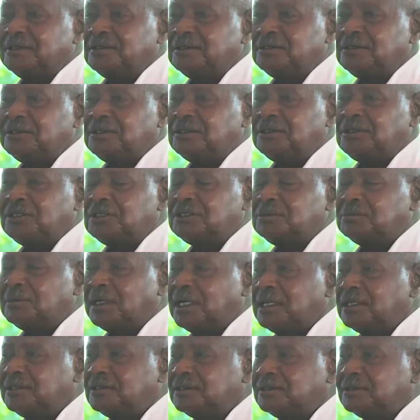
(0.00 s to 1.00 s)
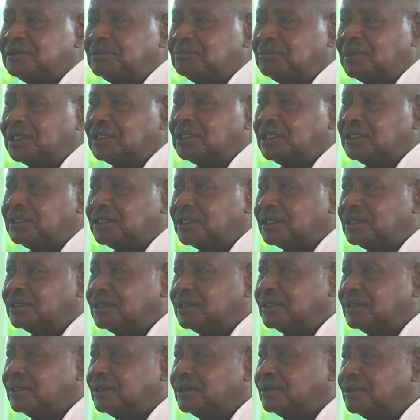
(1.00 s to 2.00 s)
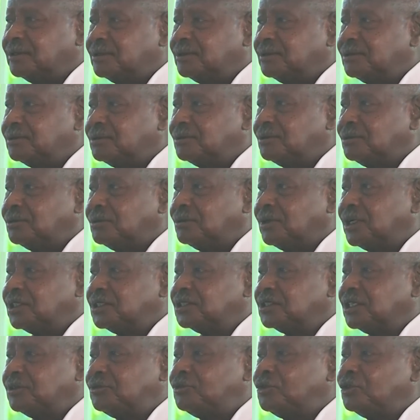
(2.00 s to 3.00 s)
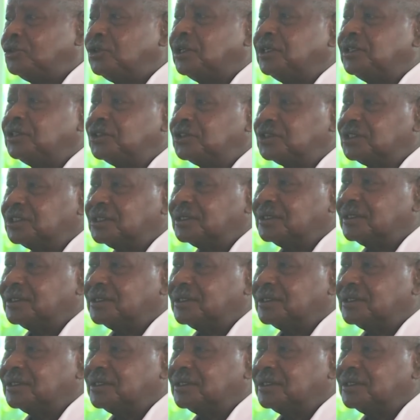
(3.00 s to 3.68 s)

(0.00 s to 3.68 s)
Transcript: This man, Metternich, was a feudalist.